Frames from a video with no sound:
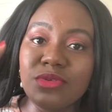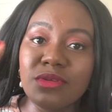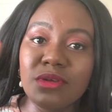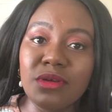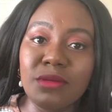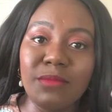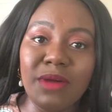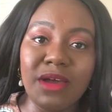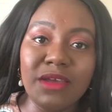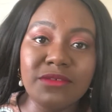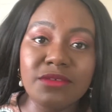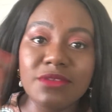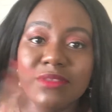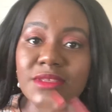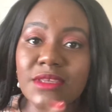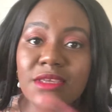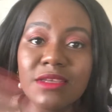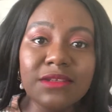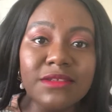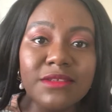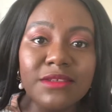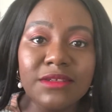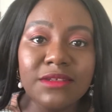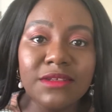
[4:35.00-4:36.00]
my
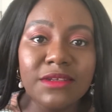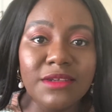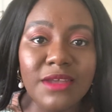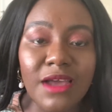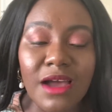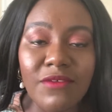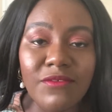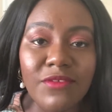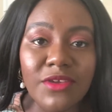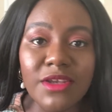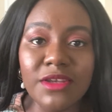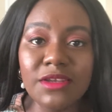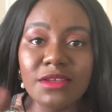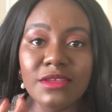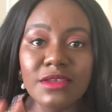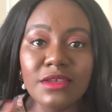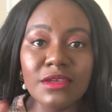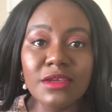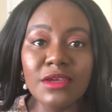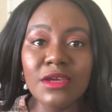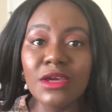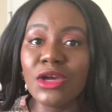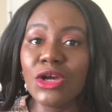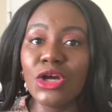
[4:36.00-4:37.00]
skin didn't have
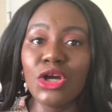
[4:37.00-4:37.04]
any